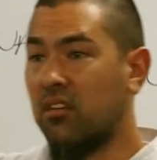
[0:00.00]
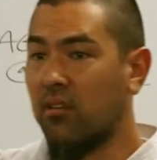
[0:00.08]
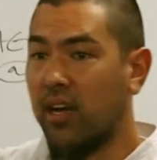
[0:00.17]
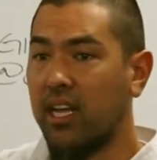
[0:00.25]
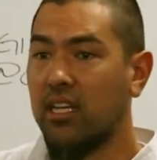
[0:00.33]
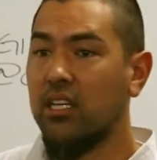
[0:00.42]

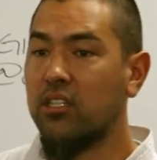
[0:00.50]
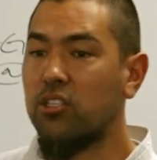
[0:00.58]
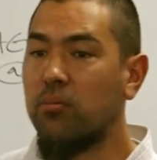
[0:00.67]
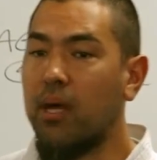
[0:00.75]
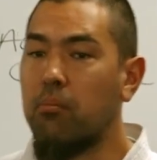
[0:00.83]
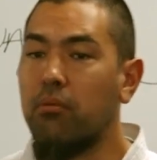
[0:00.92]
right?
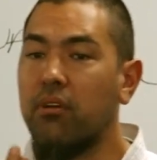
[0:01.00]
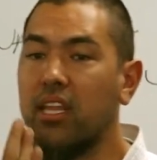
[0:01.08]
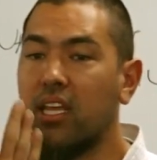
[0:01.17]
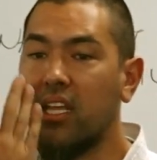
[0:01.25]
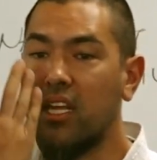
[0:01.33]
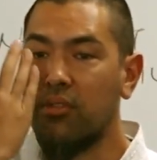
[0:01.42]
So by
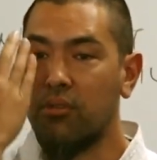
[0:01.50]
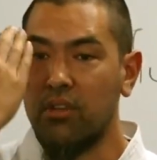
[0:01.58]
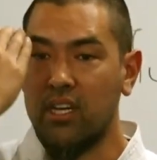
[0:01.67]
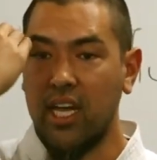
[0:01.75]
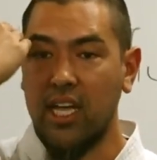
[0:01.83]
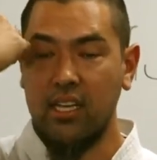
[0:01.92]
breathing it in
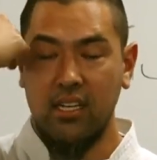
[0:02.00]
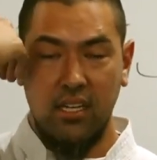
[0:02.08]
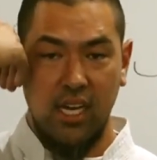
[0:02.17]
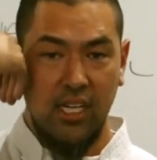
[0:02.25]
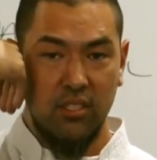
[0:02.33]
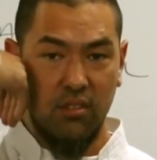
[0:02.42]
through the
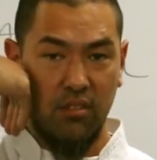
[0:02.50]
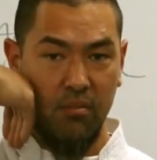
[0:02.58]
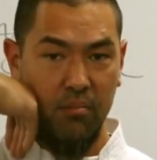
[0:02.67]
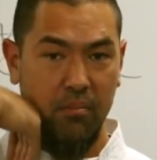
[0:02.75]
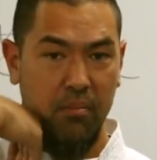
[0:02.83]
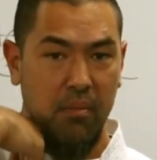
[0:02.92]
nasal
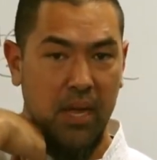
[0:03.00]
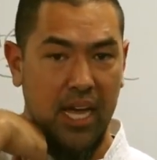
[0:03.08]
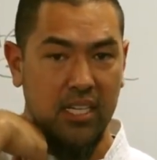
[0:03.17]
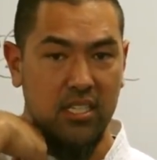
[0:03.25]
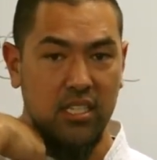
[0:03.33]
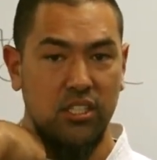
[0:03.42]

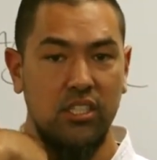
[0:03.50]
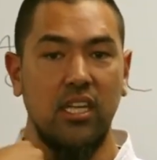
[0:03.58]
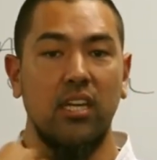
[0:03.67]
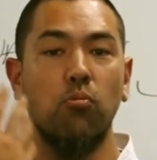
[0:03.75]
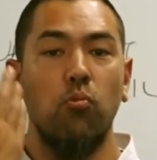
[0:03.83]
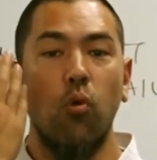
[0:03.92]
passage,
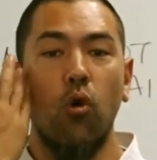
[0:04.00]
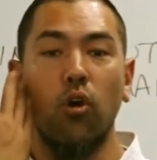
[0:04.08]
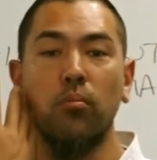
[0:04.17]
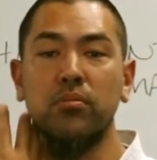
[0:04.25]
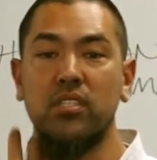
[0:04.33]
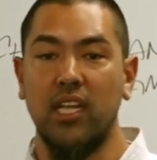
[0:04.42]
it
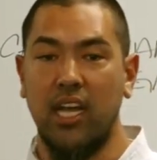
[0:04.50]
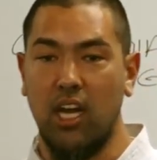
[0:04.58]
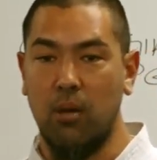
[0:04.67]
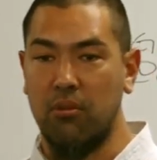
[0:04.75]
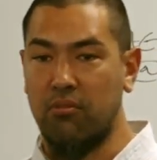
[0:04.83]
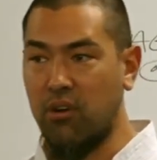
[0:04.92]
warms the
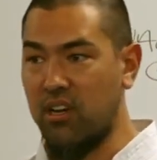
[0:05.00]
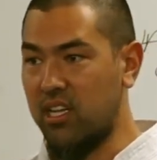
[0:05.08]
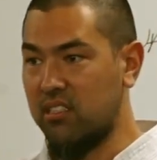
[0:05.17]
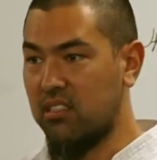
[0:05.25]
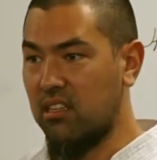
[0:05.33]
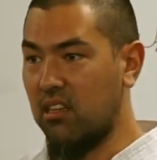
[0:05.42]
air before it
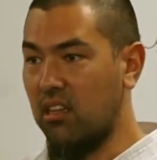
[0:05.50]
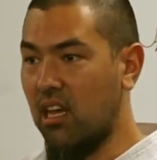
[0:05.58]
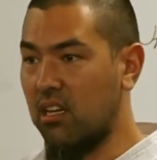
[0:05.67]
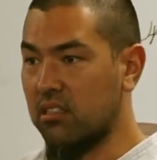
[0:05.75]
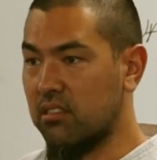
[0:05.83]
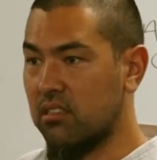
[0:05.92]
gets to the
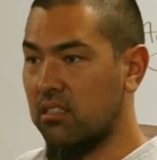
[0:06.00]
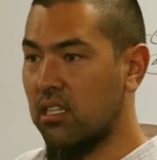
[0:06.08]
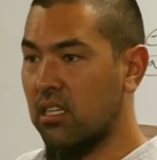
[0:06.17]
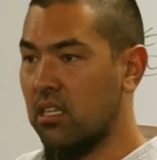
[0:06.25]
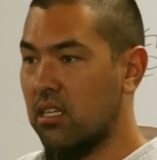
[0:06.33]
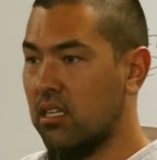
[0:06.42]
lungs.
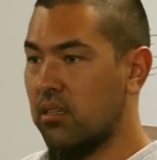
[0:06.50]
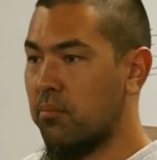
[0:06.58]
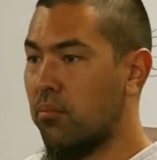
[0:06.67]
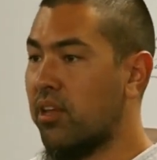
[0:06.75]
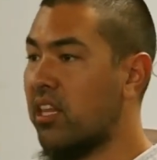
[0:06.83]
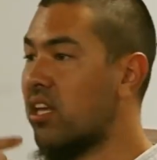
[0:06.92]

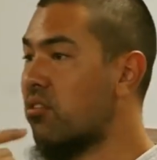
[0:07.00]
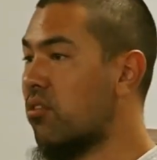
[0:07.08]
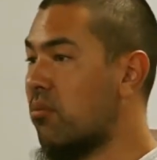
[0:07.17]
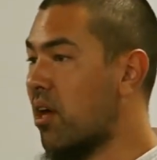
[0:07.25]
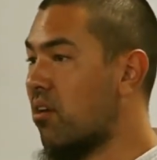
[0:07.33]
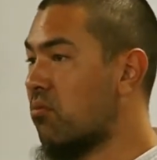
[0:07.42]
Breathing in
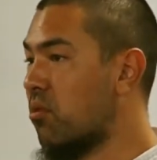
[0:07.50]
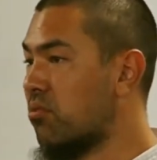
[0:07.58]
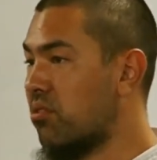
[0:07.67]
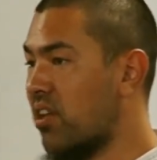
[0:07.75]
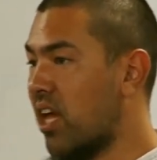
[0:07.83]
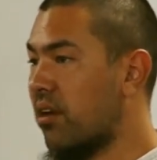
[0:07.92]
through the mouth
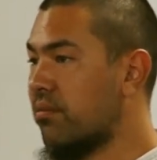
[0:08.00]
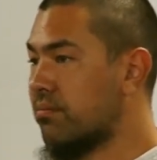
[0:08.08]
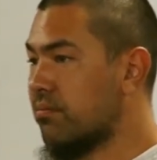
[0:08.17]
won't do that,